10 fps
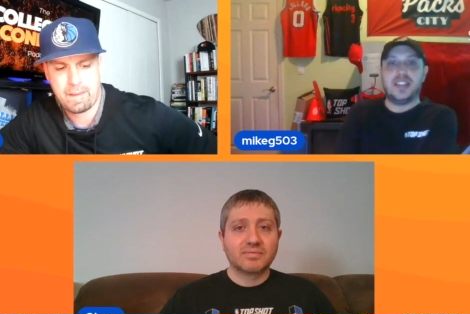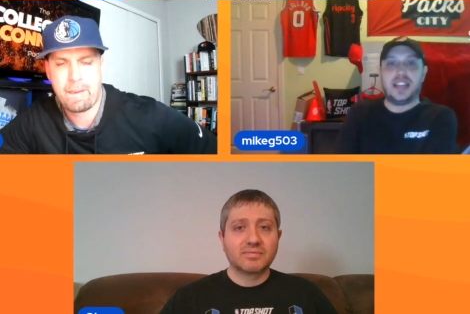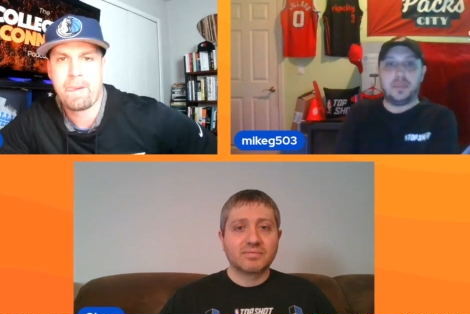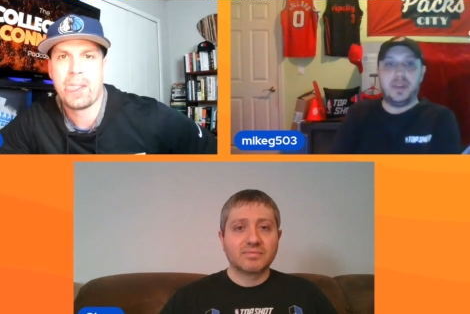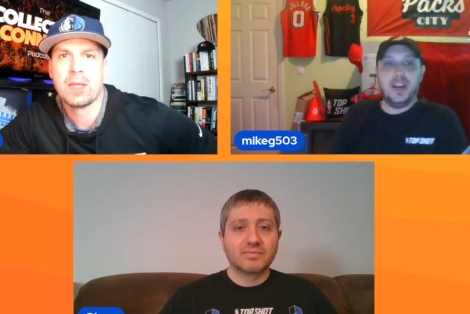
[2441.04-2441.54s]

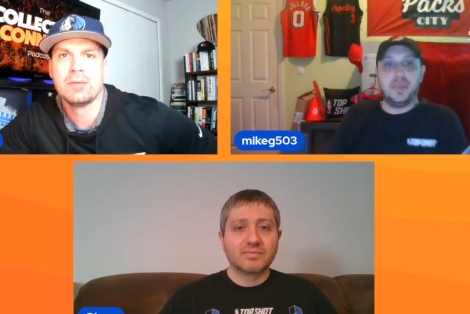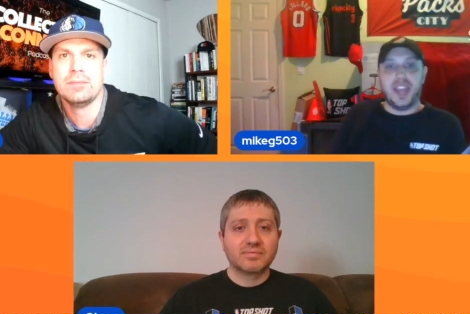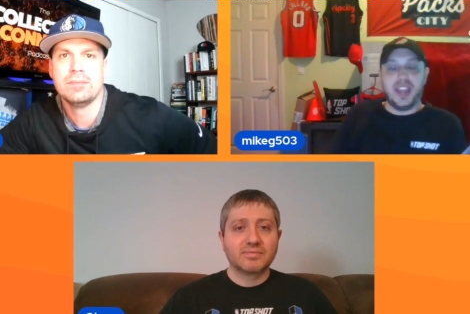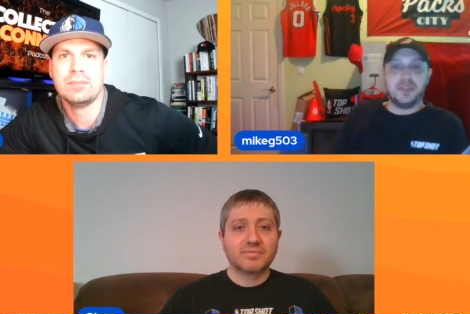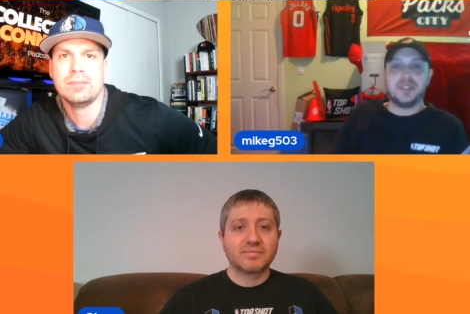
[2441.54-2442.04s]
Speaker 1: like pickup
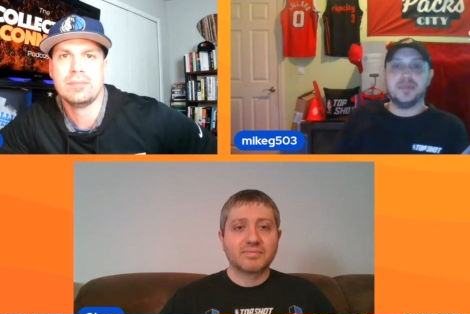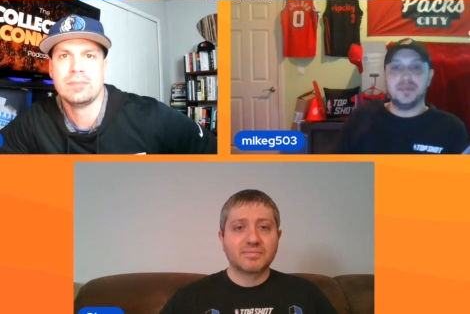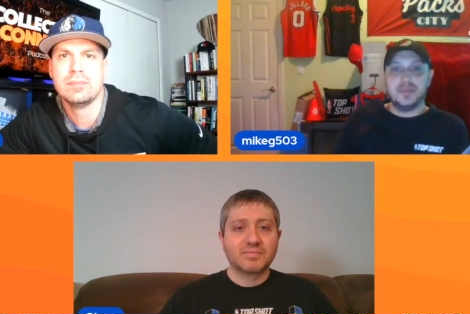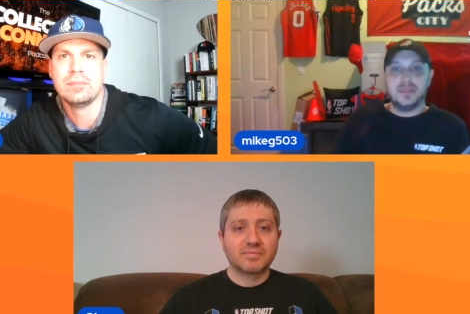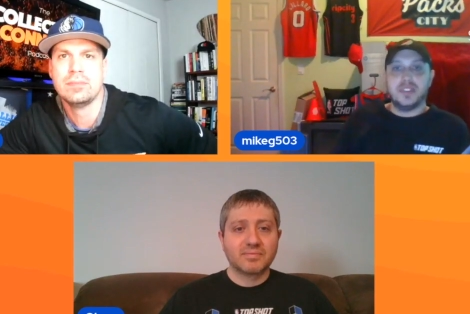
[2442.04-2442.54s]
games.
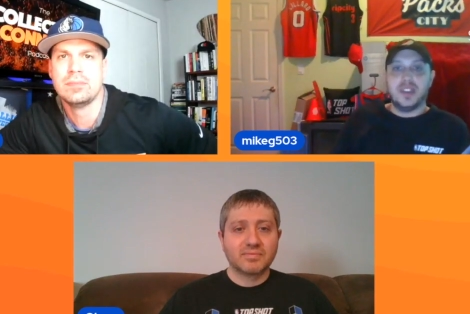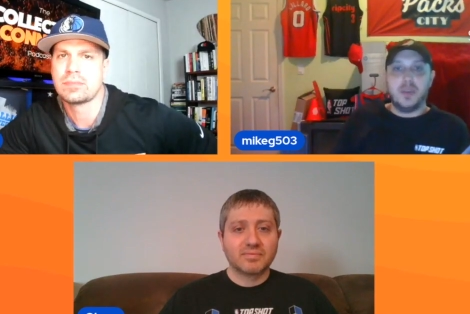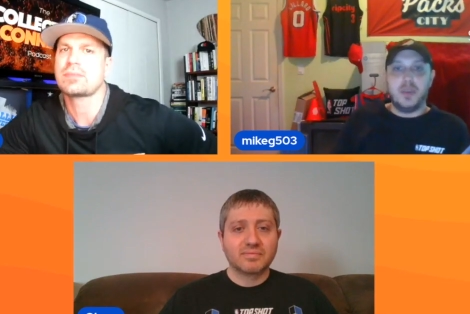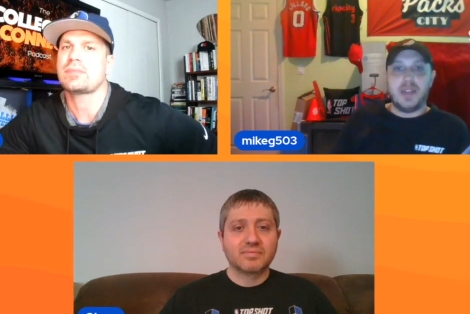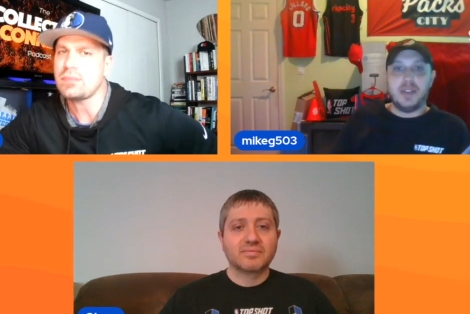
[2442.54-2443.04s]

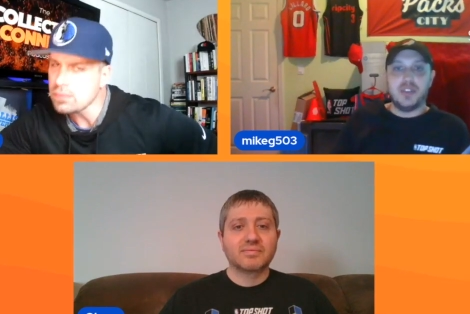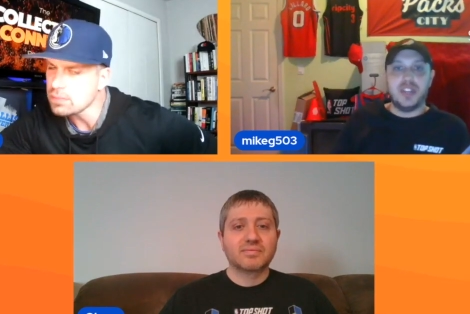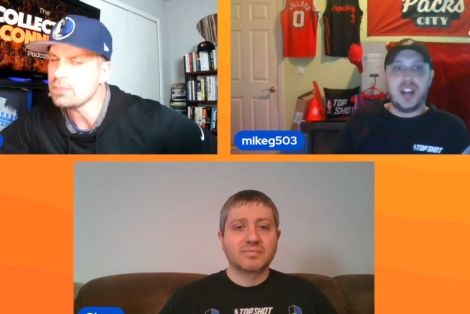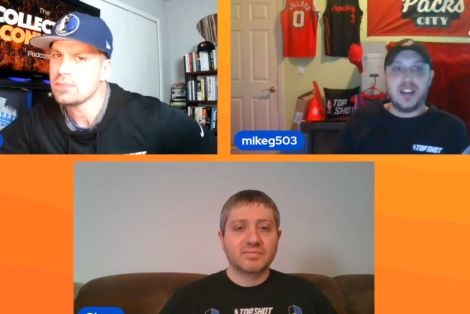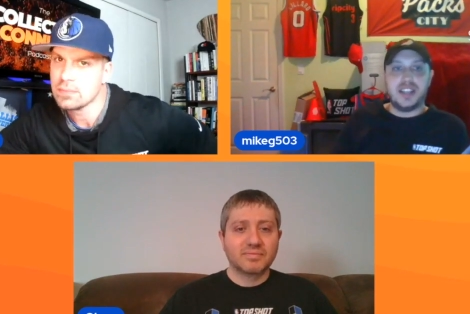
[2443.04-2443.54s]
We haven't really
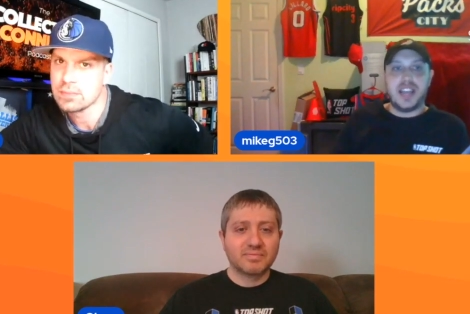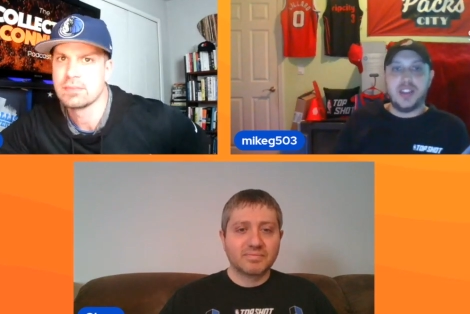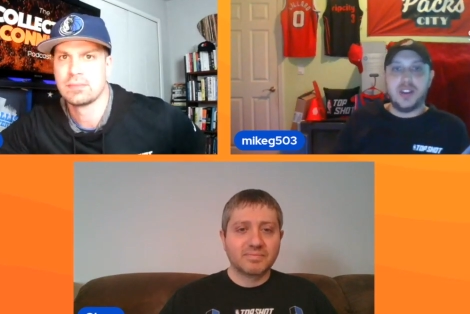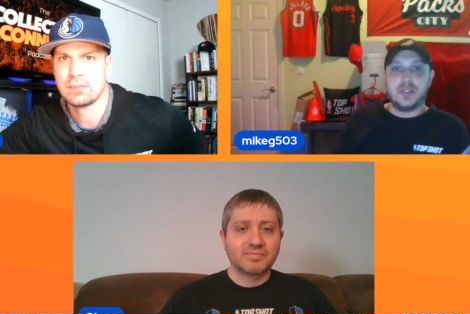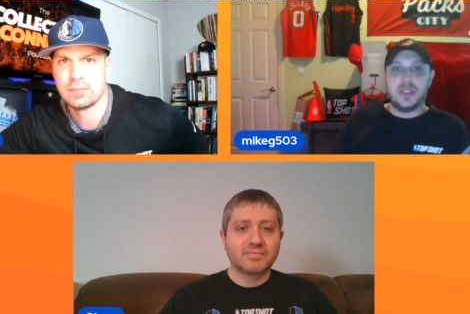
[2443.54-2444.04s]
gone
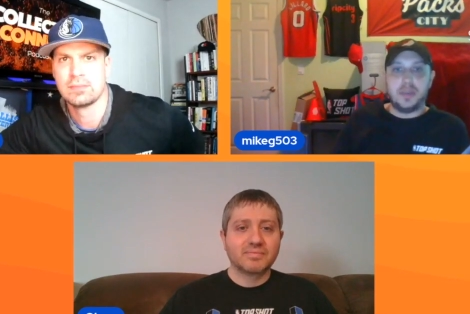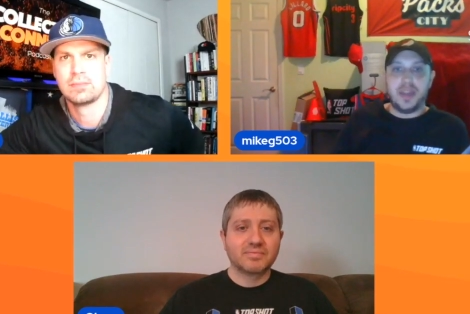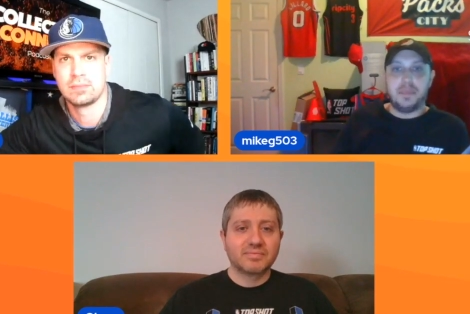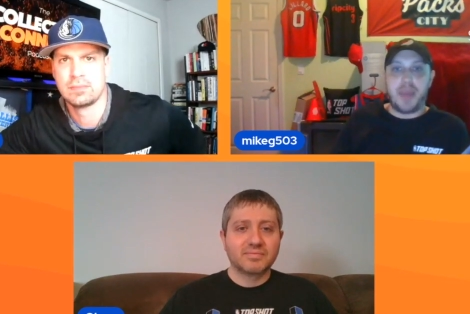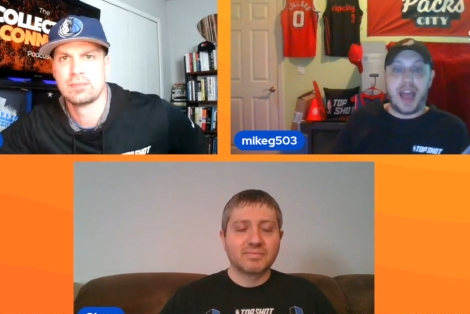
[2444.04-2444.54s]
together to
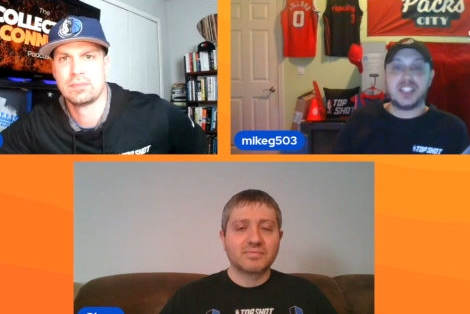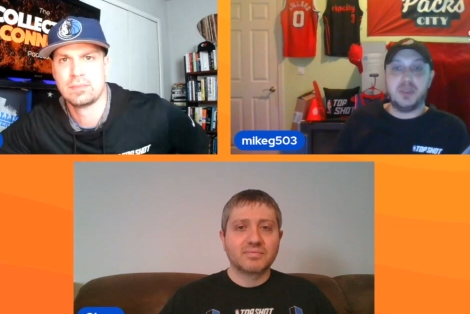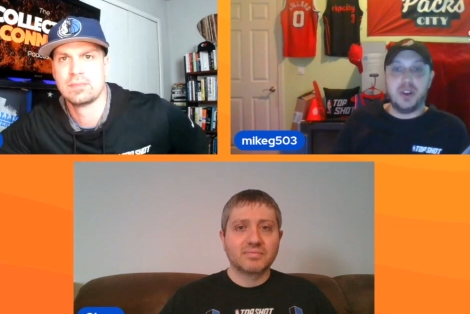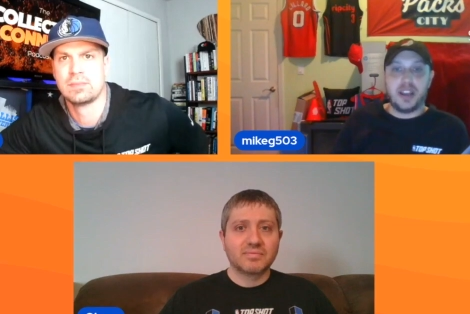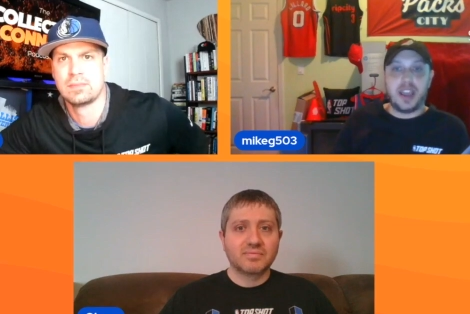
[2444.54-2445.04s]
play
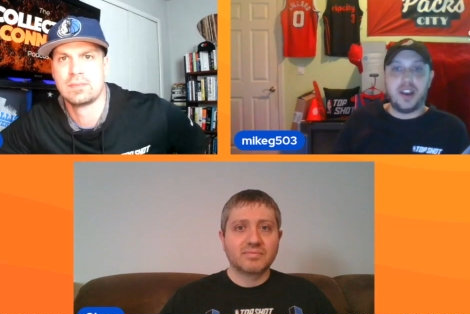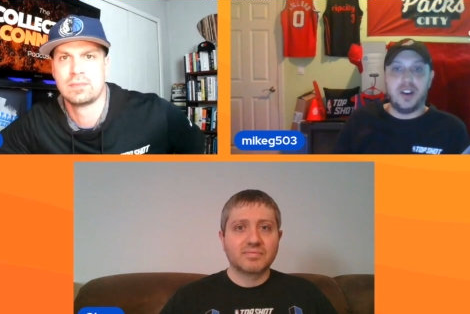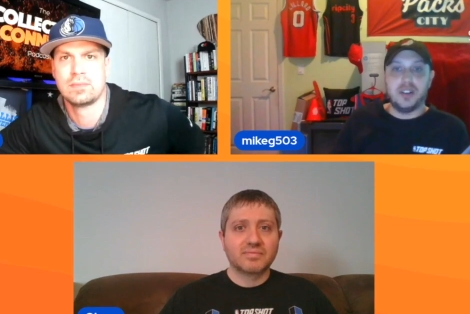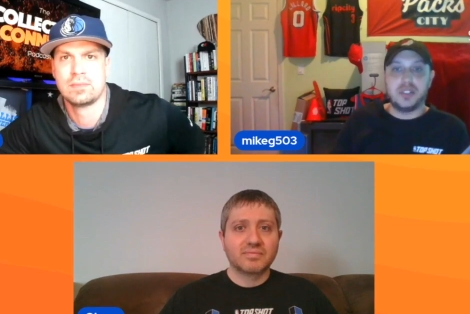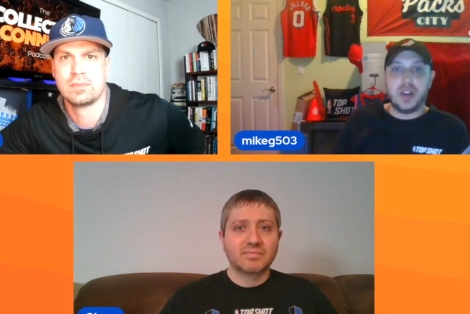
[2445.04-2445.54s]
basketball at
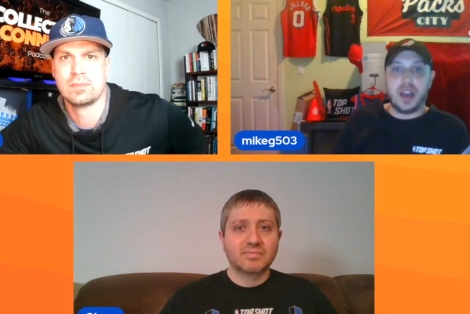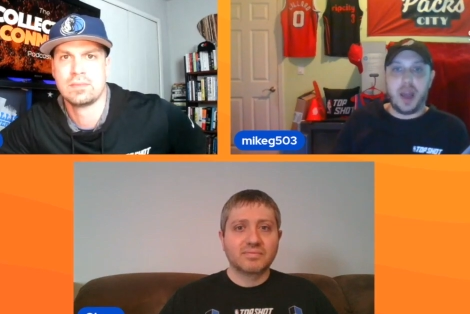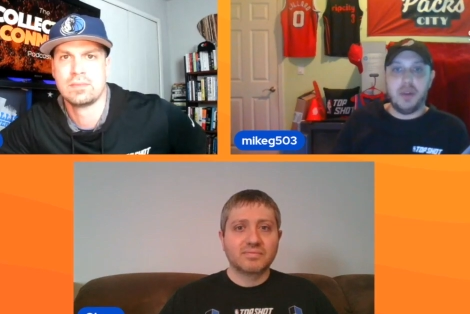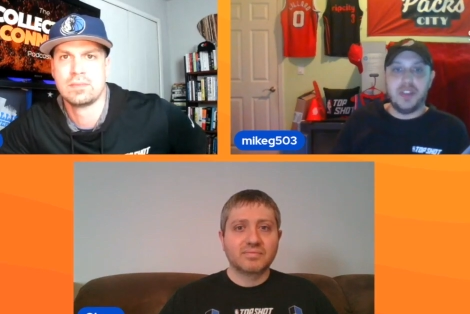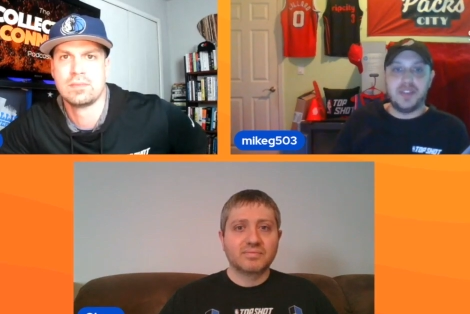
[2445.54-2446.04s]
all. So I,
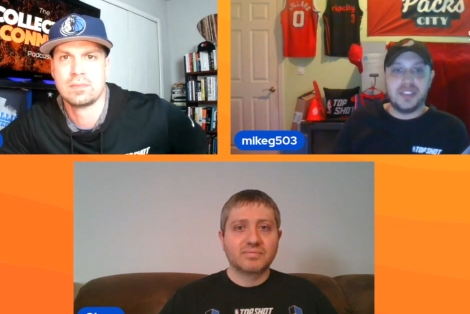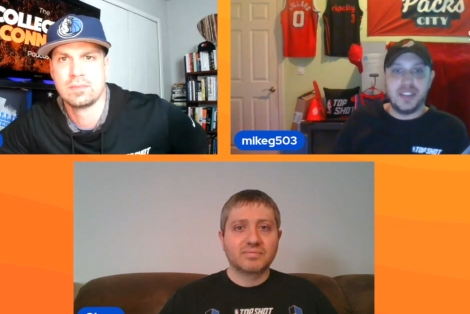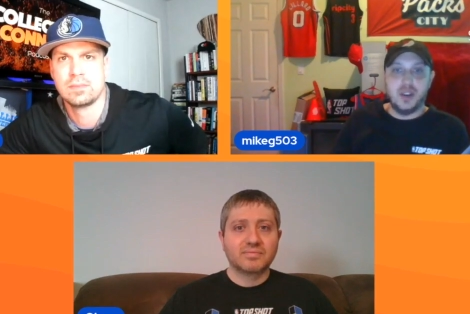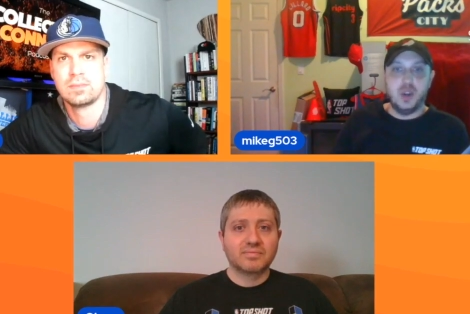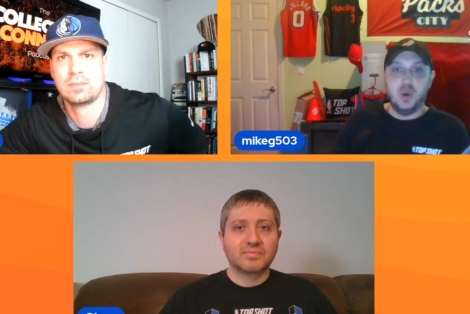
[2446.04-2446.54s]
I would love to
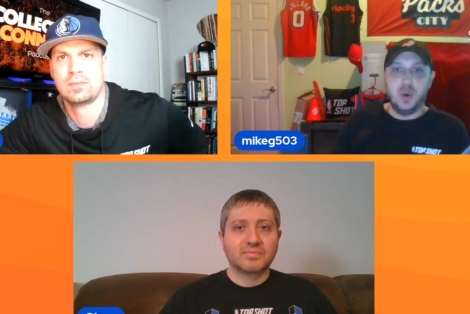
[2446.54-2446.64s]
see who